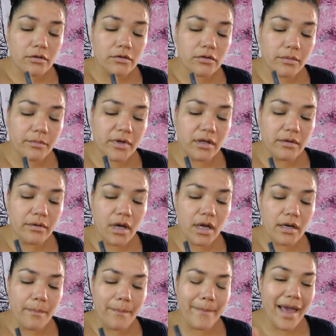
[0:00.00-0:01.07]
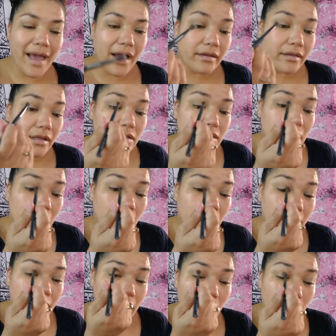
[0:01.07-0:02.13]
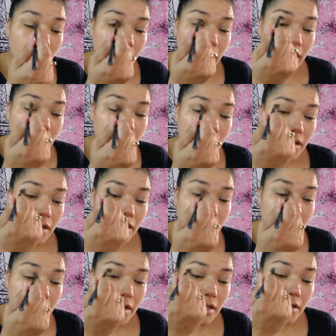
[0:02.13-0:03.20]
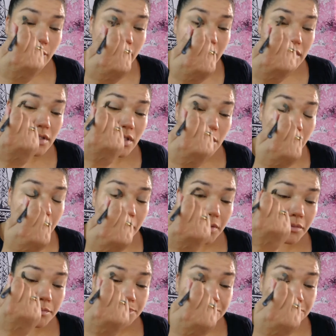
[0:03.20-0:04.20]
So I'm going to kind of pack this on. I want it a little bit deeper.